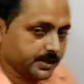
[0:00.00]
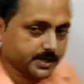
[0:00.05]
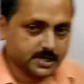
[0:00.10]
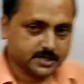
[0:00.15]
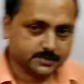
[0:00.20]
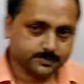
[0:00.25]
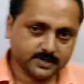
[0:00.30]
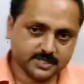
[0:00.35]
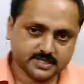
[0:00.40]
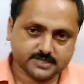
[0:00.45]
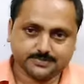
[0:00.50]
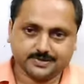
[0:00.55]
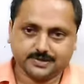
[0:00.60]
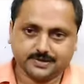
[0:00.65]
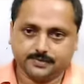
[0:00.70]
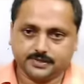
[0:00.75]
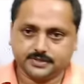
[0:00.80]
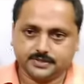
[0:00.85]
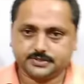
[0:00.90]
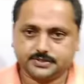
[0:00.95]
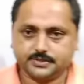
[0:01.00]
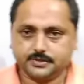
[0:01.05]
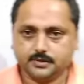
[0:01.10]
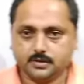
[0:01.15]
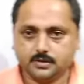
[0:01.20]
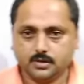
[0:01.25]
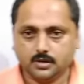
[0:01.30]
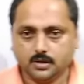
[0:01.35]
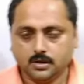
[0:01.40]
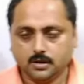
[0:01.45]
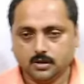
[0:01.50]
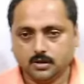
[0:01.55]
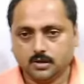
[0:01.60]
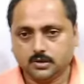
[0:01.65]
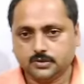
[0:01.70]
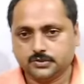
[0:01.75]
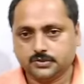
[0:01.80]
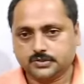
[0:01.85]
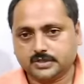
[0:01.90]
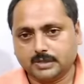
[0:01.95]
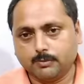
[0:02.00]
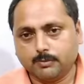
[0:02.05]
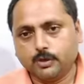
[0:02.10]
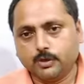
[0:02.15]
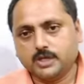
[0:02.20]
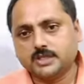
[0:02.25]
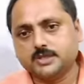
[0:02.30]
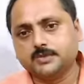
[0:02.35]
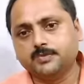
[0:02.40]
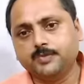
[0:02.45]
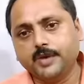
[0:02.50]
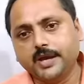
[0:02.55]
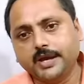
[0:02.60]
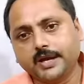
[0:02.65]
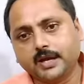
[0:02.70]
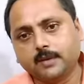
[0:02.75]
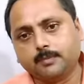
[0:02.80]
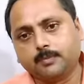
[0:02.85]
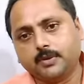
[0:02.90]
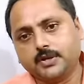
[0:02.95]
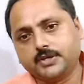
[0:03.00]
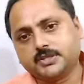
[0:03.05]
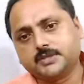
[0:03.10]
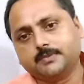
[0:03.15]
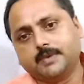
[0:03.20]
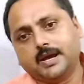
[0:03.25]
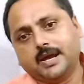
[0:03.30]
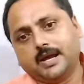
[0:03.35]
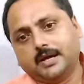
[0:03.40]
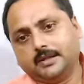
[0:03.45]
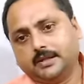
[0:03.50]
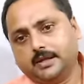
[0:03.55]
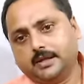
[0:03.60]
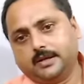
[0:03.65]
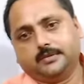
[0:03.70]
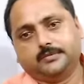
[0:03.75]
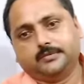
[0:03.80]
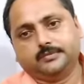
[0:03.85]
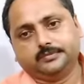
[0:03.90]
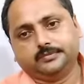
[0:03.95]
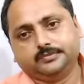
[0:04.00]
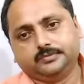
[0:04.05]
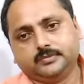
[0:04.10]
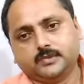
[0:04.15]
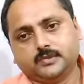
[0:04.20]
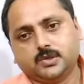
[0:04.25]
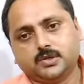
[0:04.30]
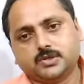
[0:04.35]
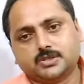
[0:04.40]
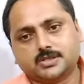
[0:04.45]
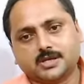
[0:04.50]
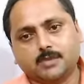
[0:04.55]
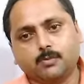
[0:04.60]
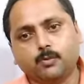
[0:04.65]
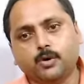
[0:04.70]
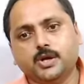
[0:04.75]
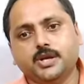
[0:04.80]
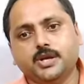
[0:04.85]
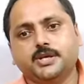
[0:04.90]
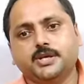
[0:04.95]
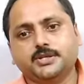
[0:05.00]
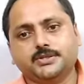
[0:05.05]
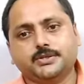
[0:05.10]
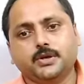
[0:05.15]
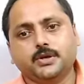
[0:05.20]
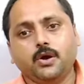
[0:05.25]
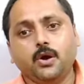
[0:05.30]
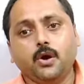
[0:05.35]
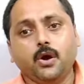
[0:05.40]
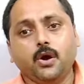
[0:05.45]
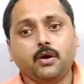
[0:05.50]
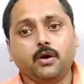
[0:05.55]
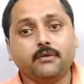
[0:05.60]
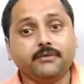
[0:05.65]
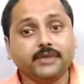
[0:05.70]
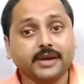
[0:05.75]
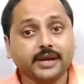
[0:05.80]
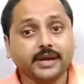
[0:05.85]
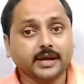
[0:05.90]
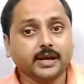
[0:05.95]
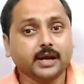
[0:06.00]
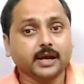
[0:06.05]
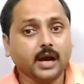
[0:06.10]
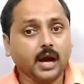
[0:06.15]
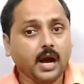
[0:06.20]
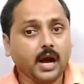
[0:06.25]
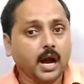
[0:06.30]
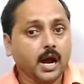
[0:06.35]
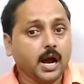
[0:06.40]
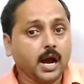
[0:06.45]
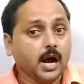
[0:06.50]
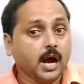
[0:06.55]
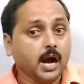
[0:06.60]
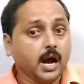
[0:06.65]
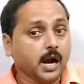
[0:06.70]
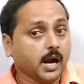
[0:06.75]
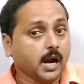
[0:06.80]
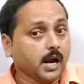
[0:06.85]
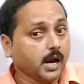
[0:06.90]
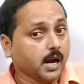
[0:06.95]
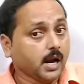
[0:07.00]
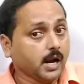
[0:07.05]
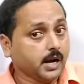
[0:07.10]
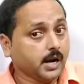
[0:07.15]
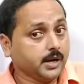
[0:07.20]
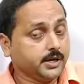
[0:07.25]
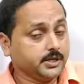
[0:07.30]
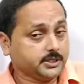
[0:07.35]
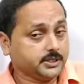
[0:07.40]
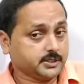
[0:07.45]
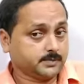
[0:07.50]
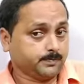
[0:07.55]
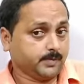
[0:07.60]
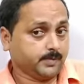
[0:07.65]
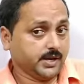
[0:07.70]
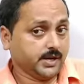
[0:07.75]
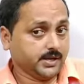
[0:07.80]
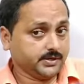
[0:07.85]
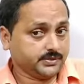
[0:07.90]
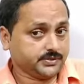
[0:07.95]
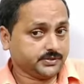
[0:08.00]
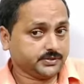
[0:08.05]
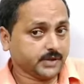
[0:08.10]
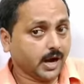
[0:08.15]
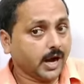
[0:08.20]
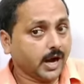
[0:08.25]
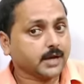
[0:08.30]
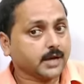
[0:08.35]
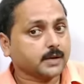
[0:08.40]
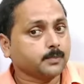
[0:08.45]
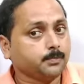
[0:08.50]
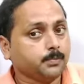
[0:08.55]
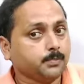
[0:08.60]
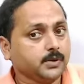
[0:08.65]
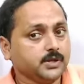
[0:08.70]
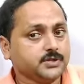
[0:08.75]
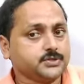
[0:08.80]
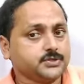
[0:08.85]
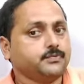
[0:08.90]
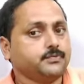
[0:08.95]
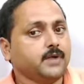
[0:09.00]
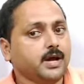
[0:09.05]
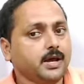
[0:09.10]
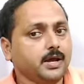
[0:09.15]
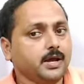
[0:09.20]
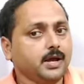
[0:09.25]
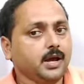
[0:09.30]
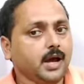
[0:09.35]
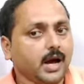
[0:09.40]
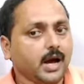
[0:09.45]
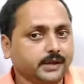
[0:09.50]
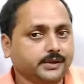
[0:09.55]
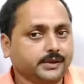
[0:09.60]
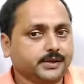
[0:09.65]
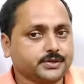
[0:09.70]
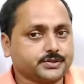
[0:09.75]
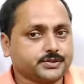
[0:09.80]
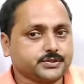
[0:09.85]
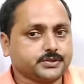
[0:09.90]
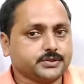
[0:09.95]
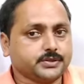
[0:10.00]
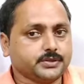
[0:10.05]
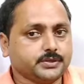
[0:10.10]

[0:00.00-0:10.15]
Displacement means someone is being replaced by other. Someone is being displaced or replaced by others.